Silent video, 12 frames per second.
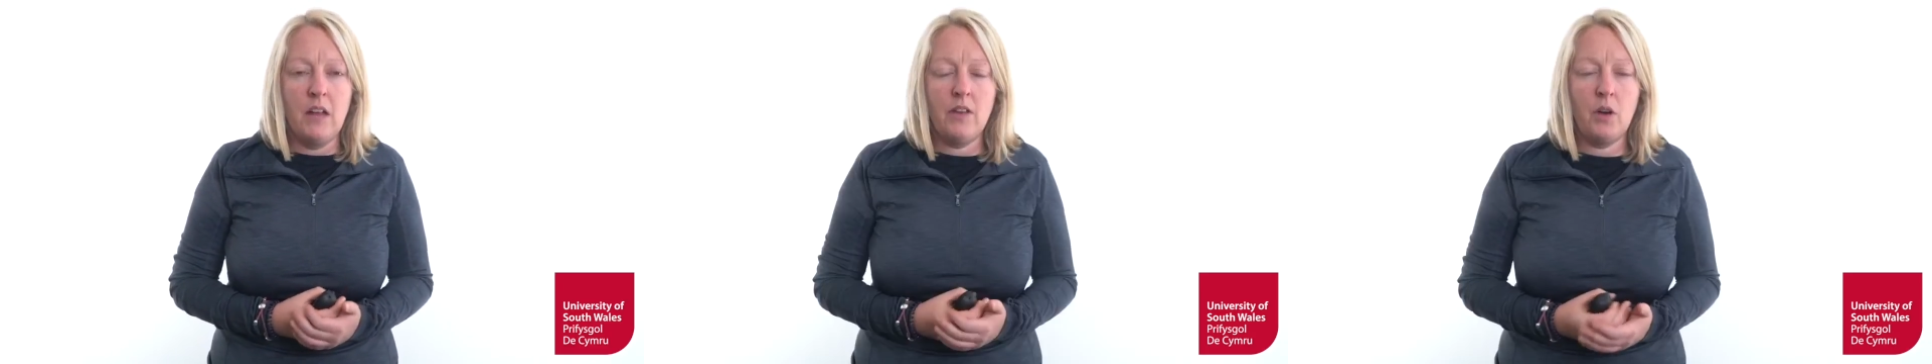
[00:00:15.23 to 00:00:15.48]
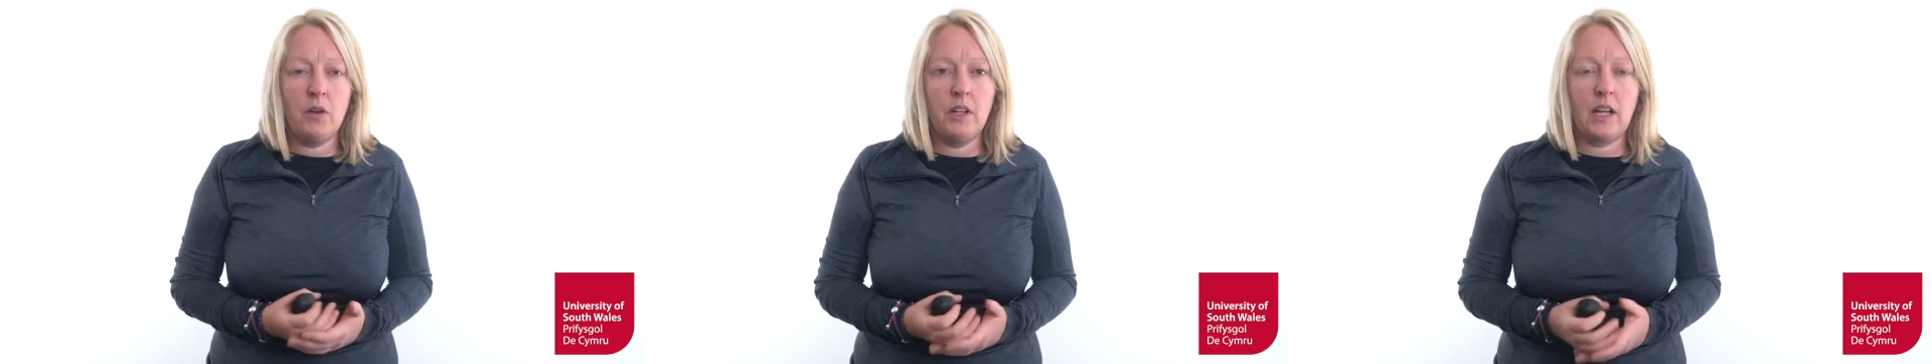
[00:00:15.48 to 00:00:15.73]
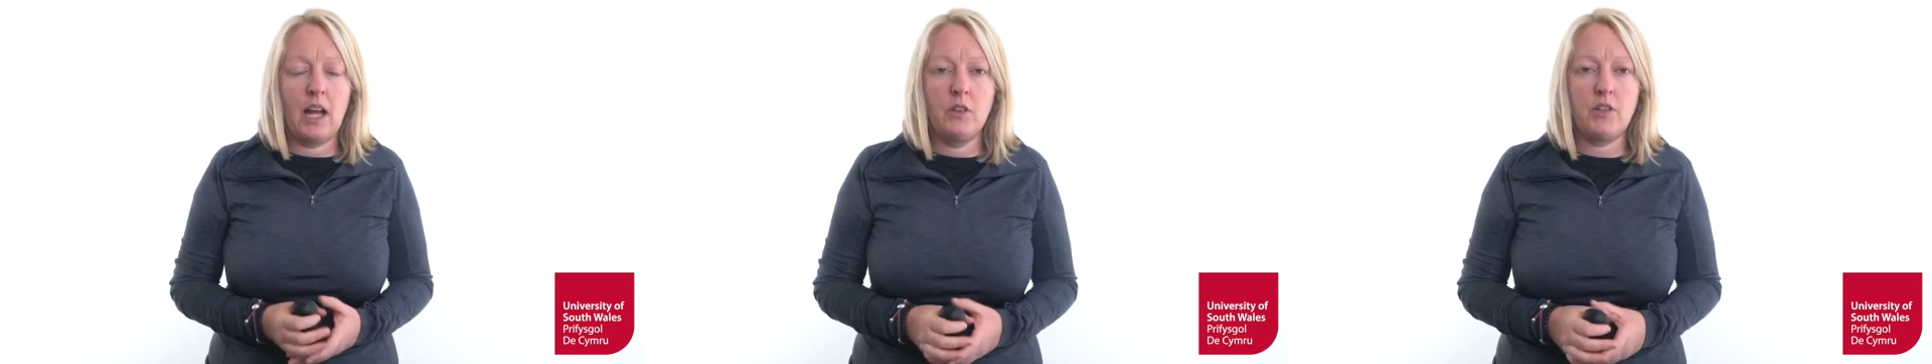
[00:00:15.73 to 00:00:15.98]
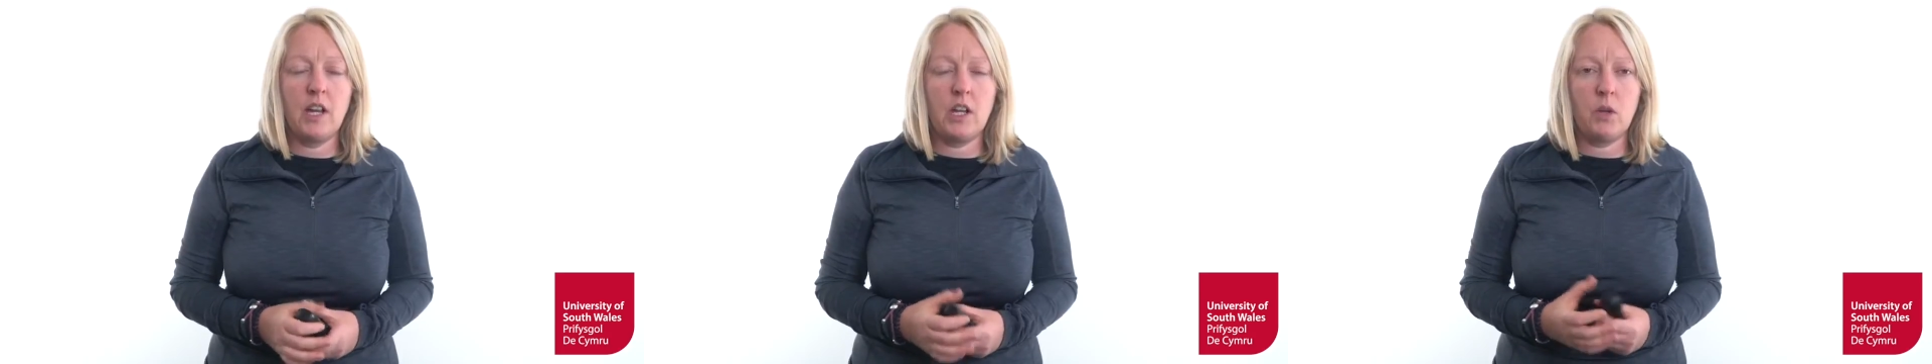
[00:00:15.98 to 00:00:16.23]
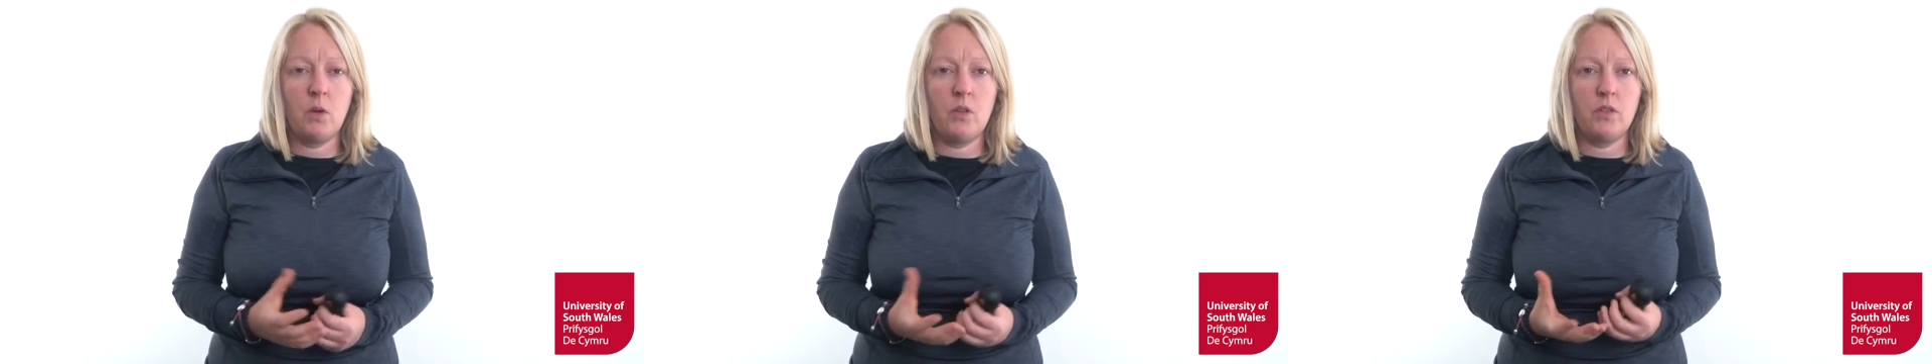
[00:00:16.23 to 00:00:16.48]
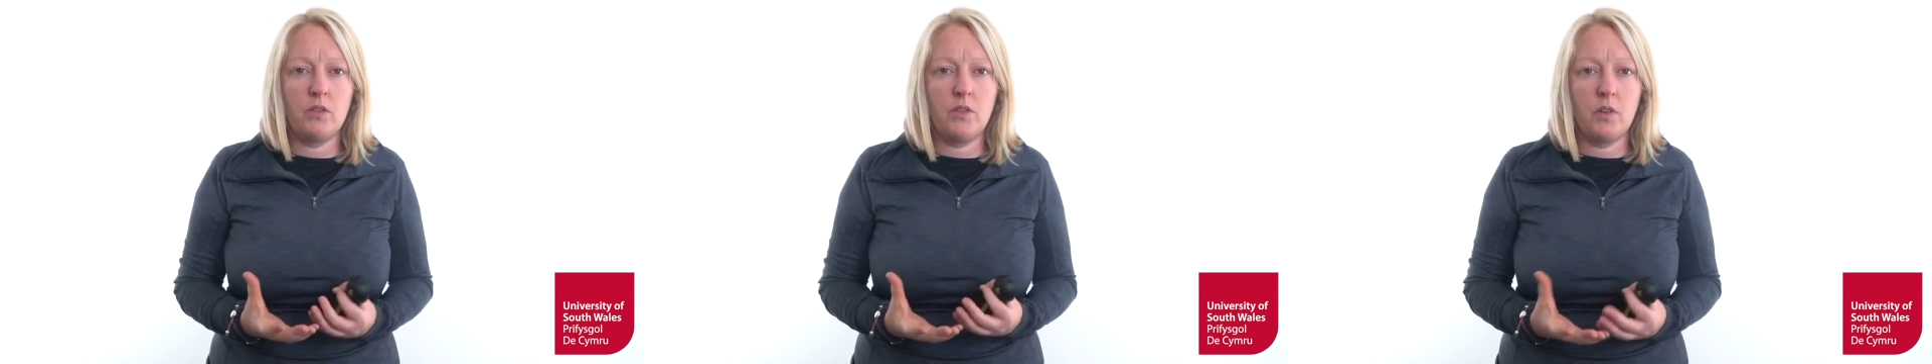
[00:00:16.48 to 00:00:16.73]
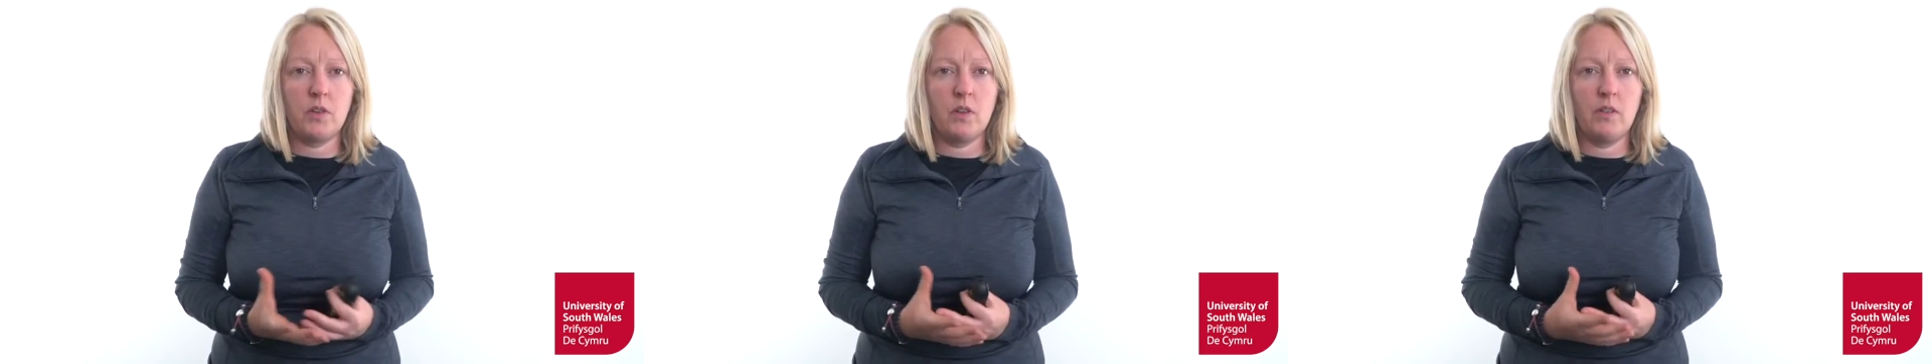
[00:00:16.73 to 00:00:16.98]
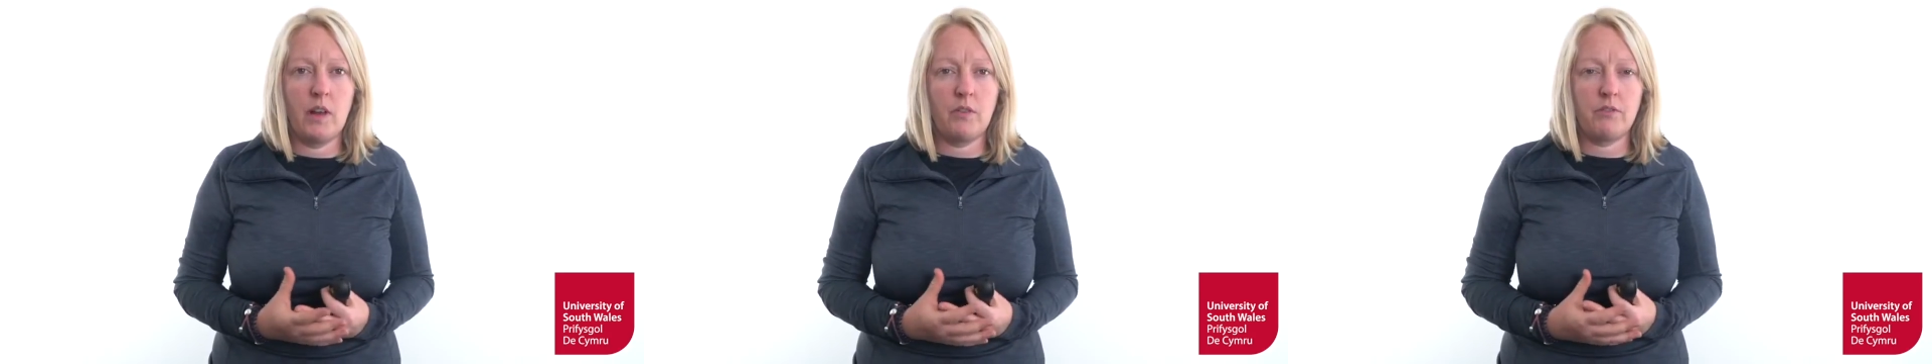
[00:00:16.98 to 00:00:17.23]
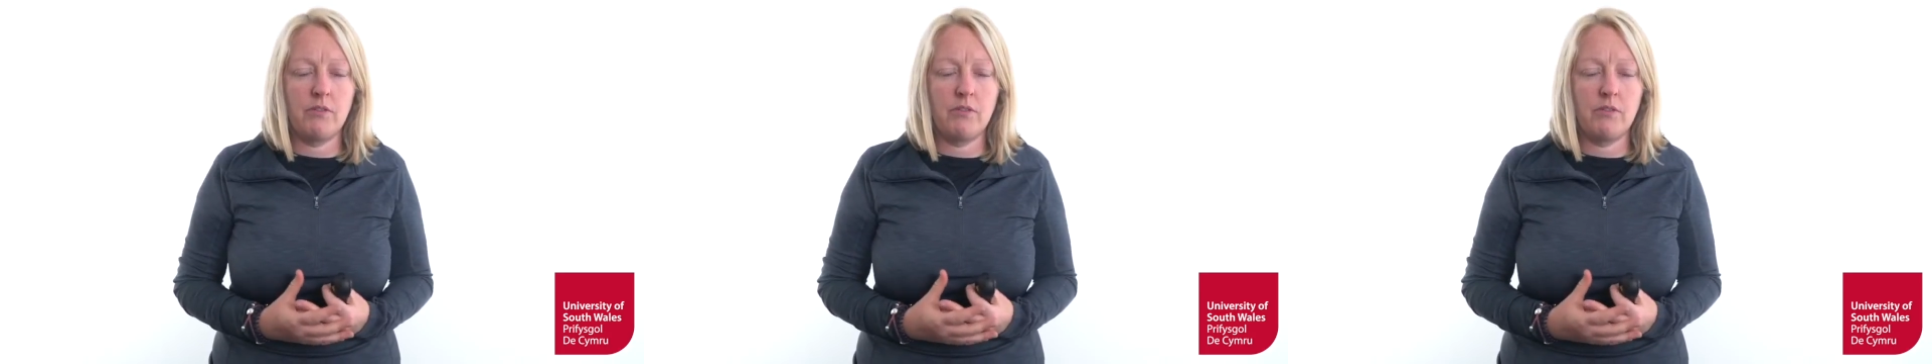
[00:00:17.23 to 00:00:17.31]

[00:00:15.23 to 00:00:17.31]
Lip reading: Now I'm going to kind of take you on focusing on that